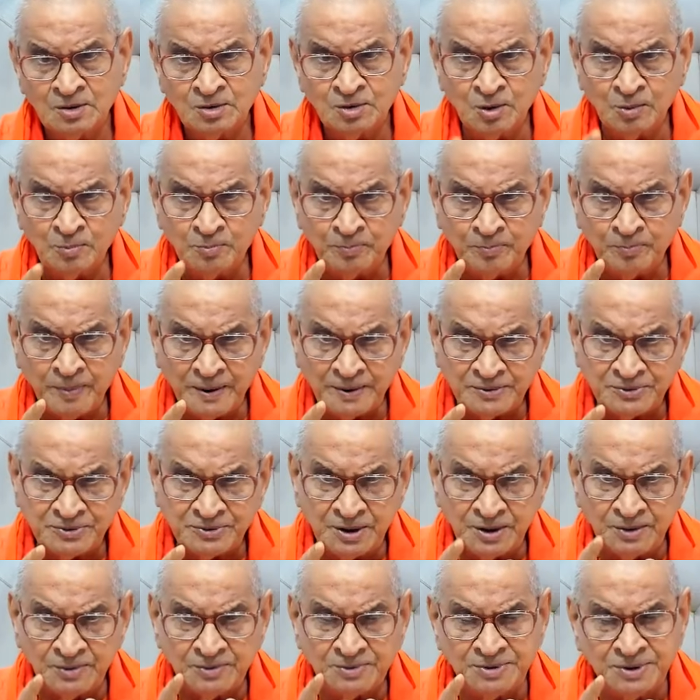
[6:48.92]
to
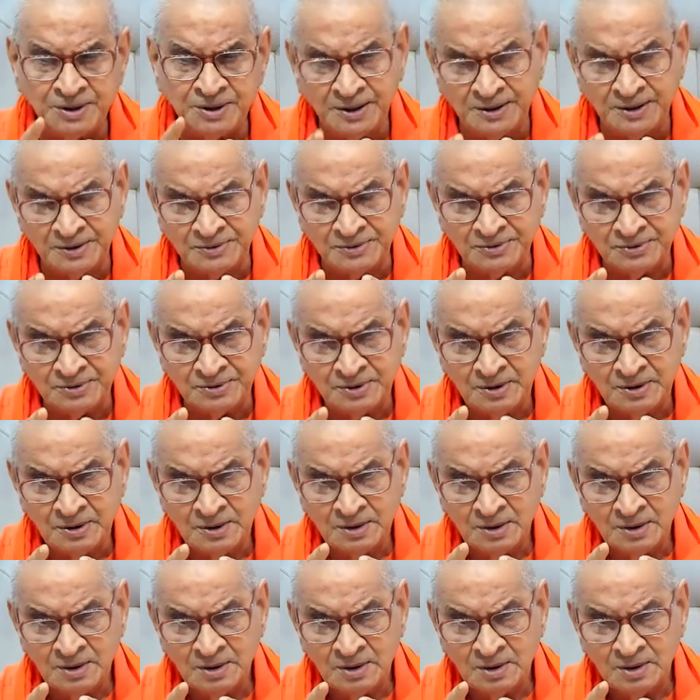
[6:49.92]
perceive things
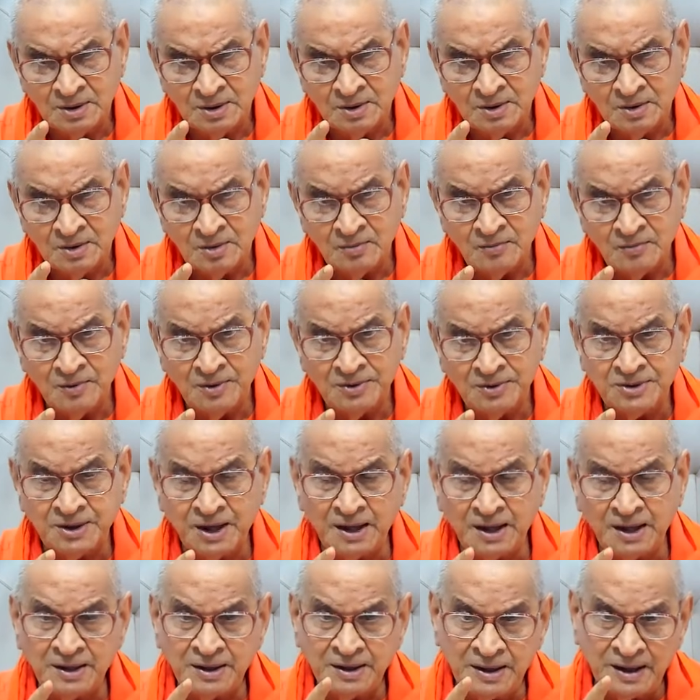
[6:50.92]
which
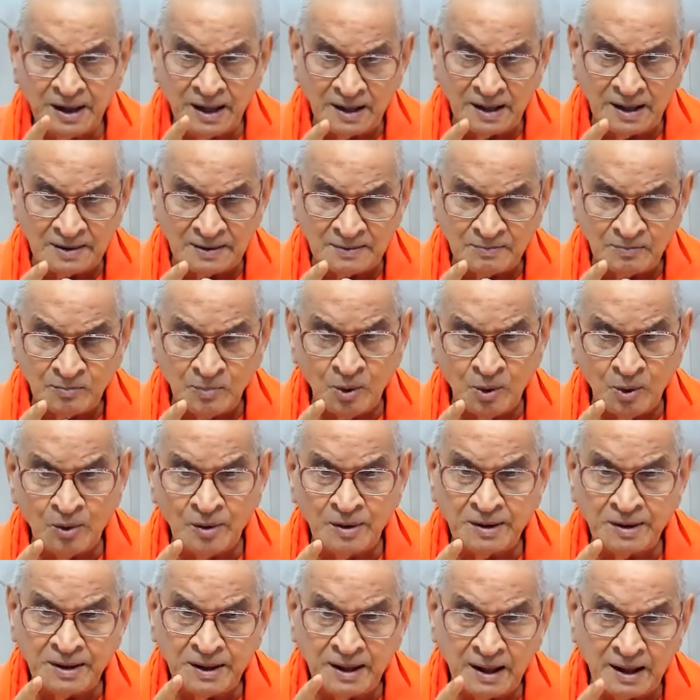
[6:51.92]
are real,
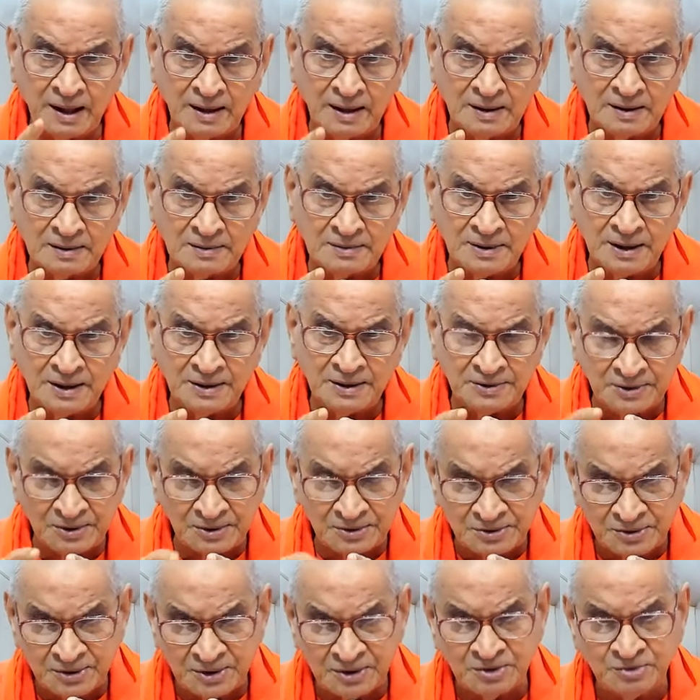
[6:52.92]
more real than
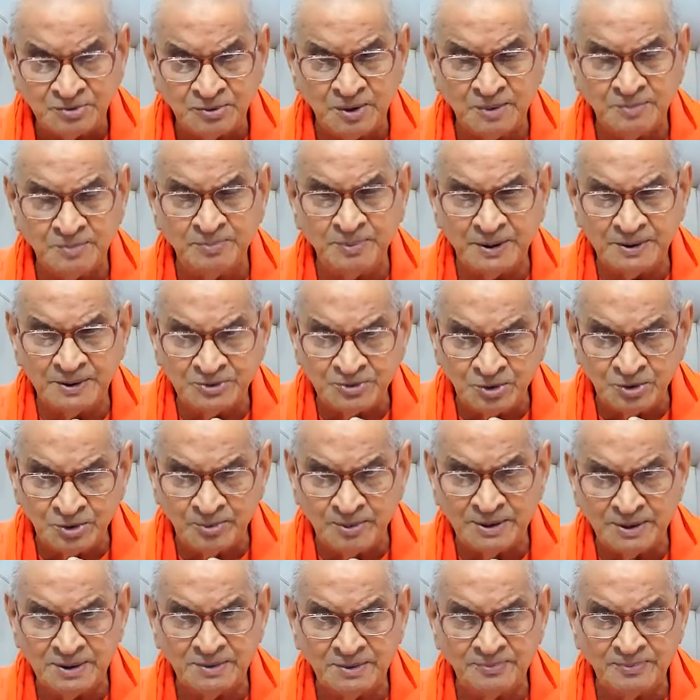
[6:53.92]
the things we perceive
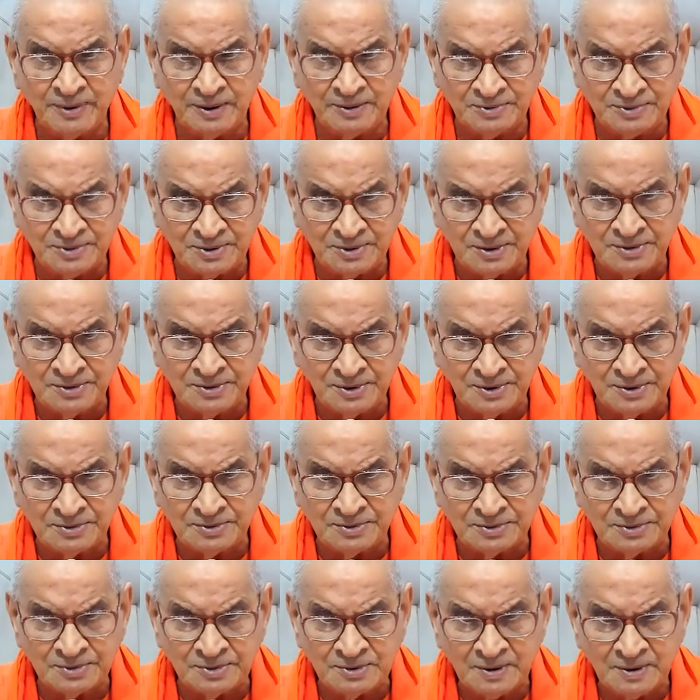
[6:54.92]
by the five
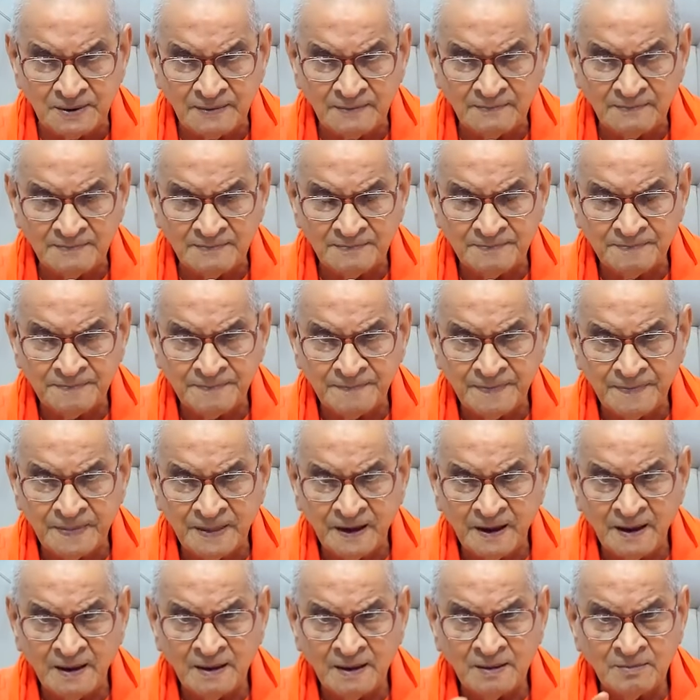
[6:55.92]
senses,
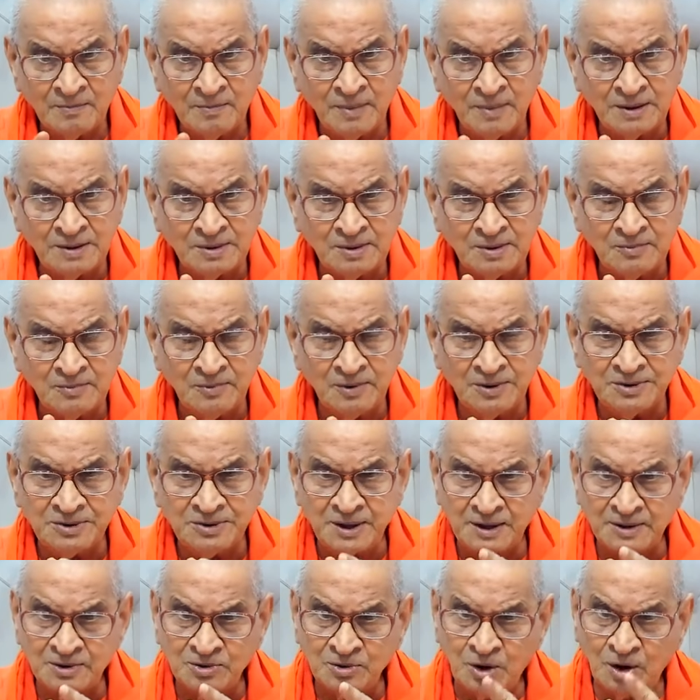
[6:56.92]
but which
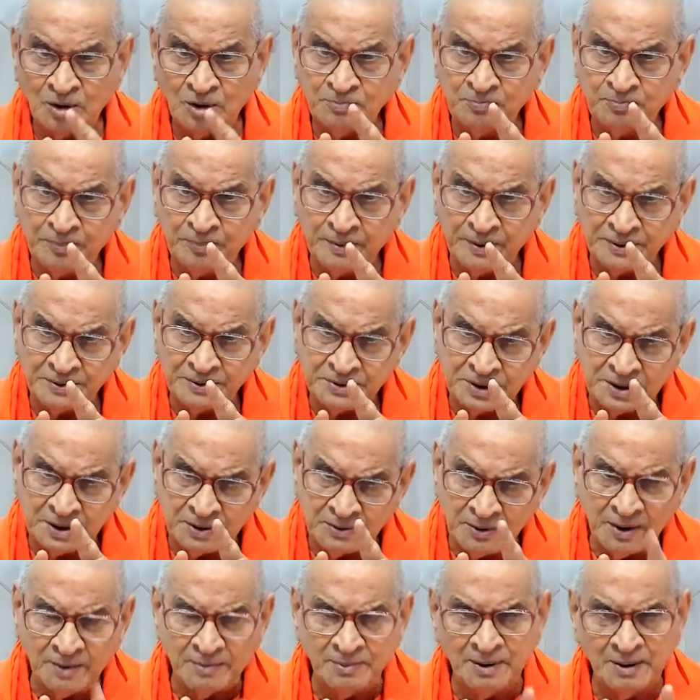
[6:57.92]
are not
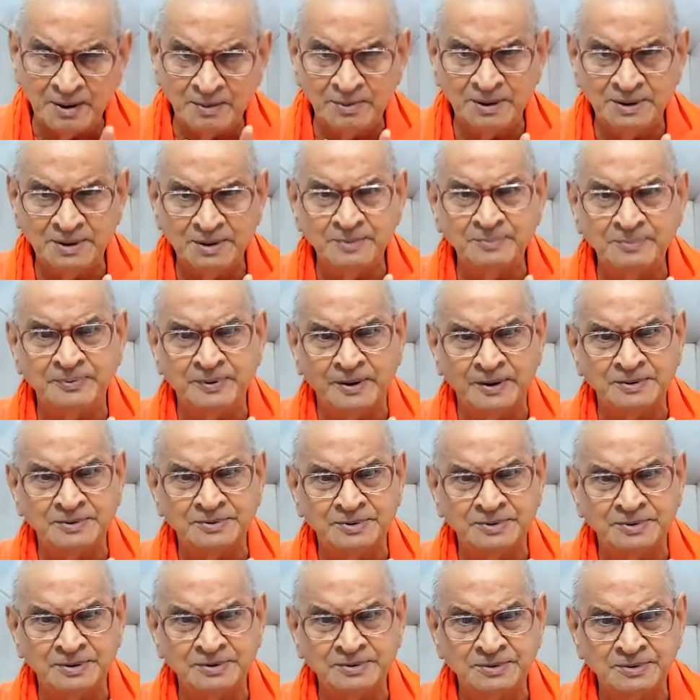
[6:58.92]
perceivable by the five
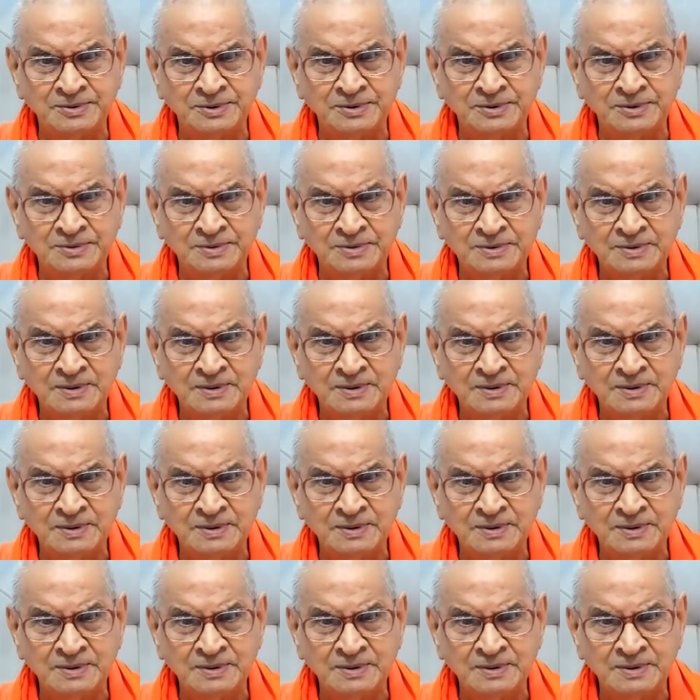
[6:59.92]
senses.